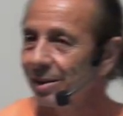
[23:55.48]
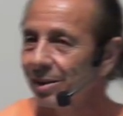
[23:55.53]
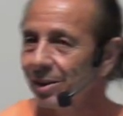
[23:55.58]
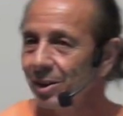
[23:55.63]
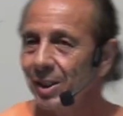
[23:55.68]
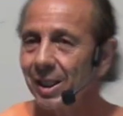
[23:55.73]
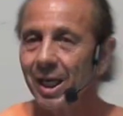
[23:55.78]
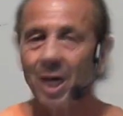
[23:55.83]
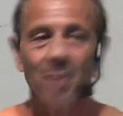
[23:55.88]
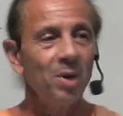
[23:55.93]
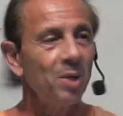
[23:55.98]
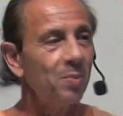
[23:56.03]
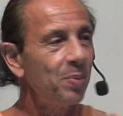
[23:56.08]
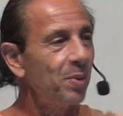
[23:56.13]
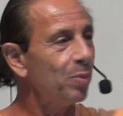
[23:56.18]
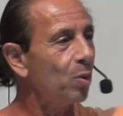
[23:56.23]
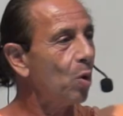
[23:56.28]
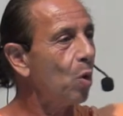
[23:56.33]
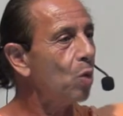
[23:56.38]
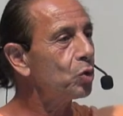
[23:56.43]
Look at how many
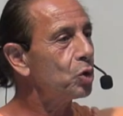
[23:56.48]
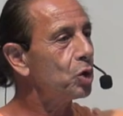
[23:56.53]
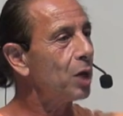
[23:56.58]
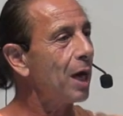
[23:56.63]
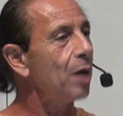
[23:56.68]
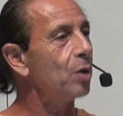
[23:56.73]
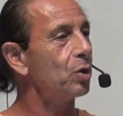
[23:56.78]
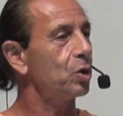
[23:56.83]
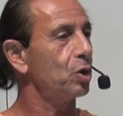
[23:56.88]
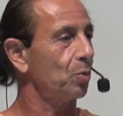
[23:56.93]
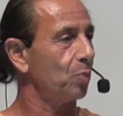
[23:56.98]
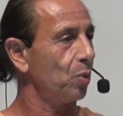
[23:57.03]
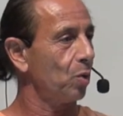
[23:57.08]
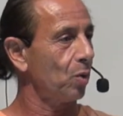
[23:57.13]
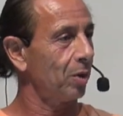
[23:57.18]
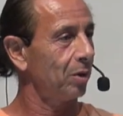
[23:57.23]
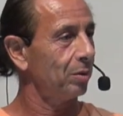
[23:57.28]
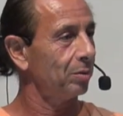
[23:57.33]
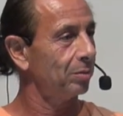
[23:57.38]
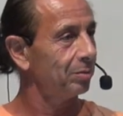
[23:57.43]
people owe child
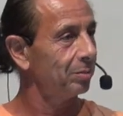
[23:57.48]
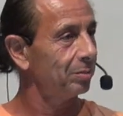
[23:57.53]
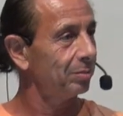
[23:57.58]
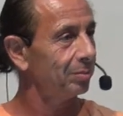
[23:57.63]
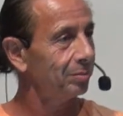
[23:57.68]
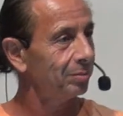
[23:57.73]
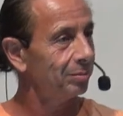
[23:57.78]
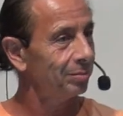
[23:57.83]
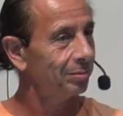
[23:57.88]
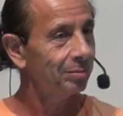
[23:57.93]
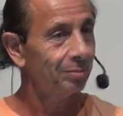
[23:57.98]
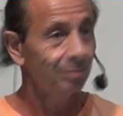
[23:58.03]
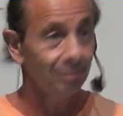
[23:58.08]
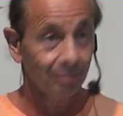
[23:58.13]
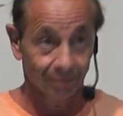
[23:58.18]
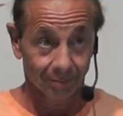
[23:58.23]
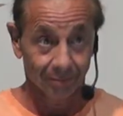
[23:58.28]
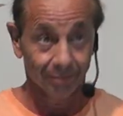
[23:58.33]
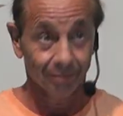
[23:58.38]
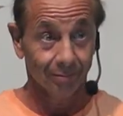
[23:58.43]
support.
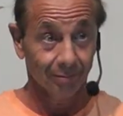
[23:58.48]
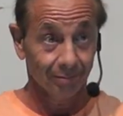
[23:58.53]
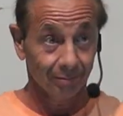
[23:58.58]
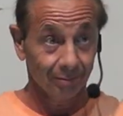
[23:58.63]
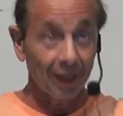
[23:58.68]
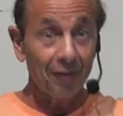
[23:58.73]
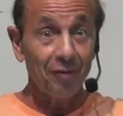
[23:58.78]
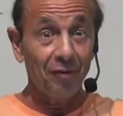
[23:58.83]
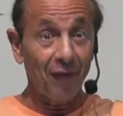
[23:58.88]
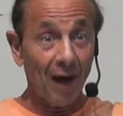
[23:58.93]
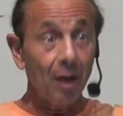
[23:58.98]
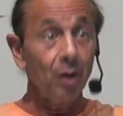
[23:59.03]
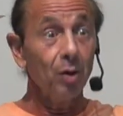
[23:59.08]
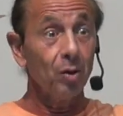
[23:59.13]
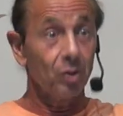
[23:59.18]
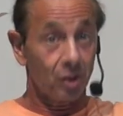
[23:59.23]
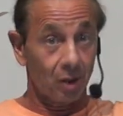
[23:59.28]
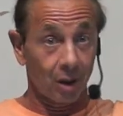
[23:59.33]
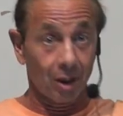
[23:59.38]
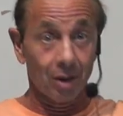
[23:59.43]
That
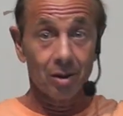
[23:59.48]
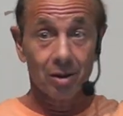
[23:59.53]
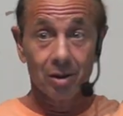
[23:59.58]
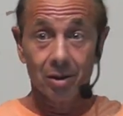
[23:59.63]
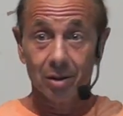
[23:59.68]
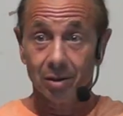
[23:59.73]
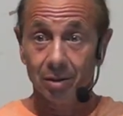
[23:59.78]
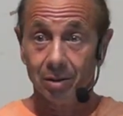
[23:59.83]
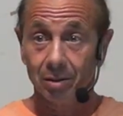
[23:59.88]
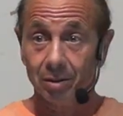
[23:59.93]
follows us.